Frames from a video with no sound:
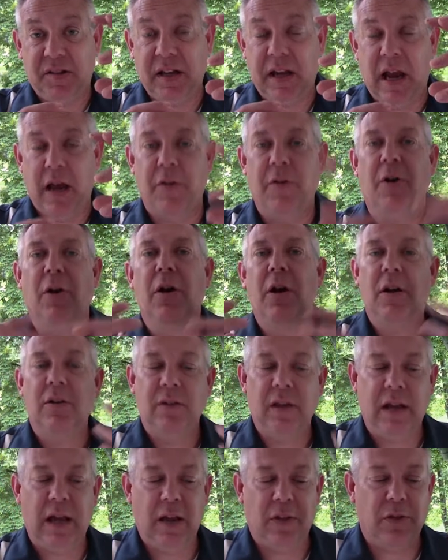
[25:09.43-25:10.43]
together
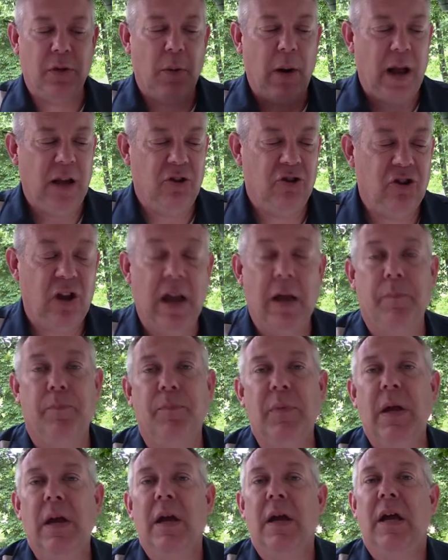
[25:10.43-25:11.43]
to get the right shape.
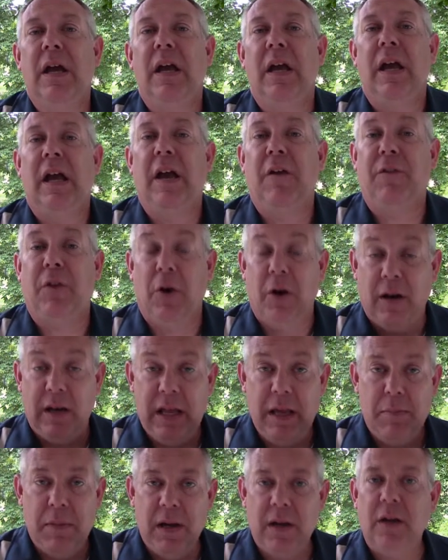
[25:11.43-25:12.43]
If you're
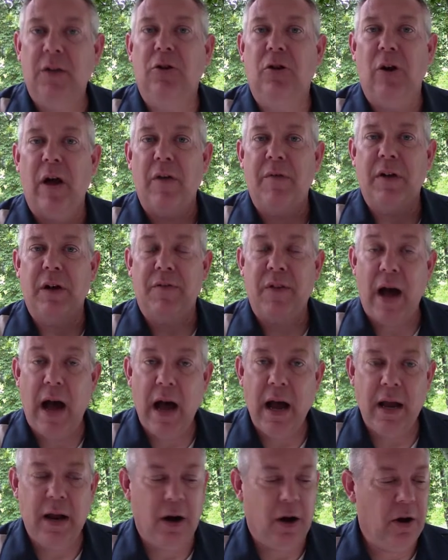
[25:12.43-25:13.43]
anemic and you don't have enough
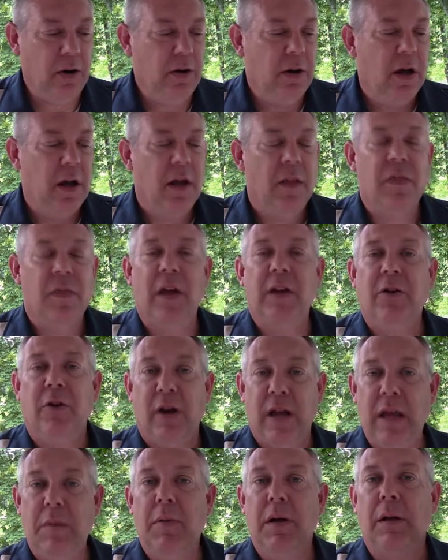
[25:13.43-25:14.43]
iron, then your
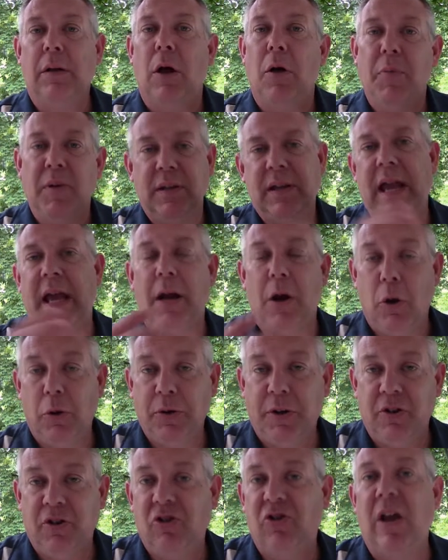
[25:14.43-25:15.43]
hemoglobin can't
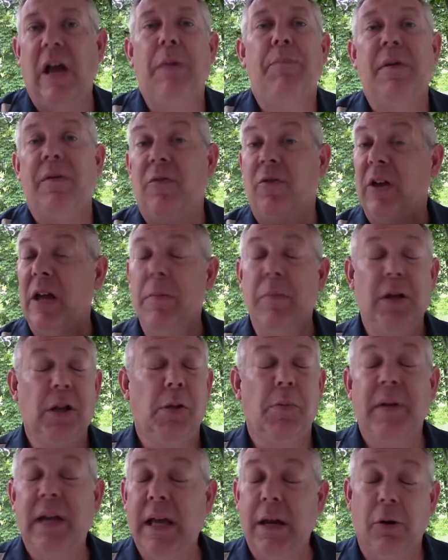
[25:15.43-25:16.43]
hold its shape. If your
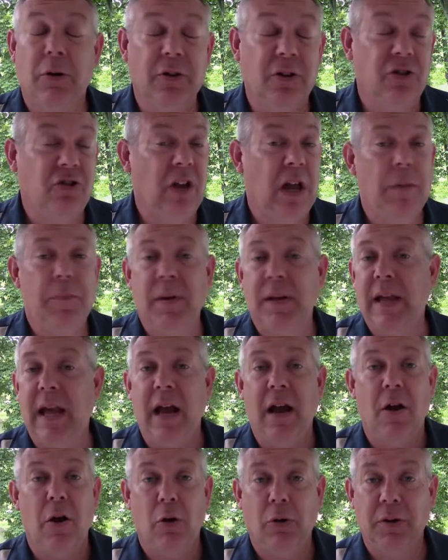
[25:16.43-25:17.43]
hemoglobin can't hold its shape, it
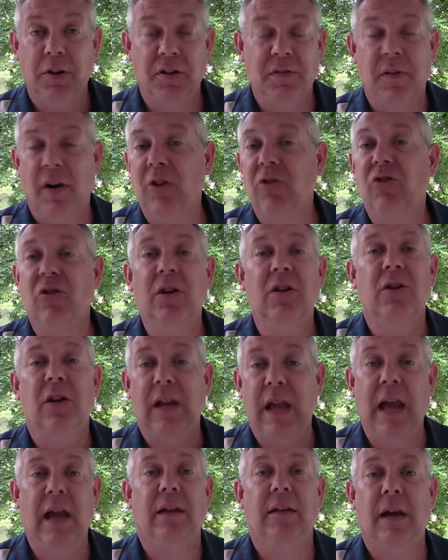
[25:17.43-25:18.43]
can't hold its function and you
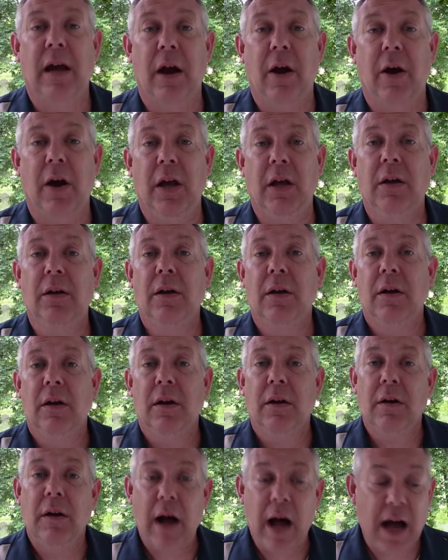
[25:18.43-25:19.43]
can't carry
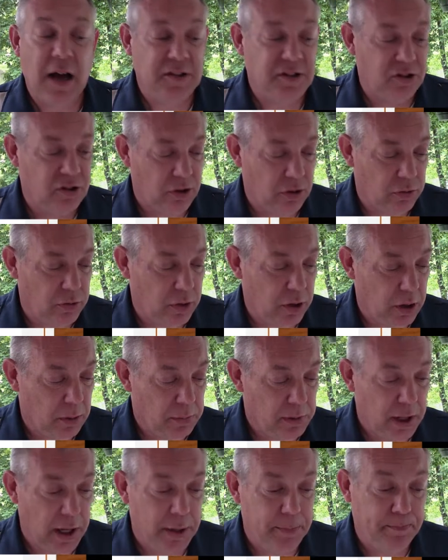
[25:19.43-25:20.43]
oxygen through your
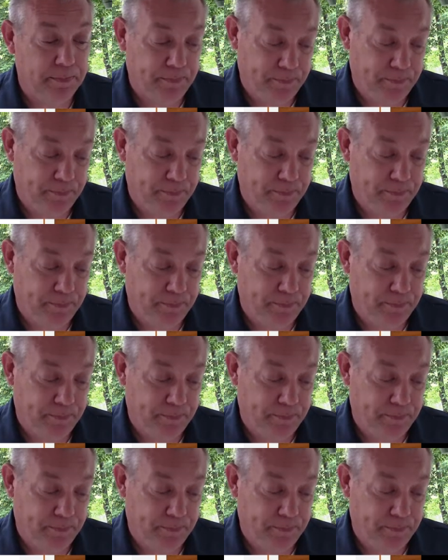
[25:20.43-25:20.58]
blood.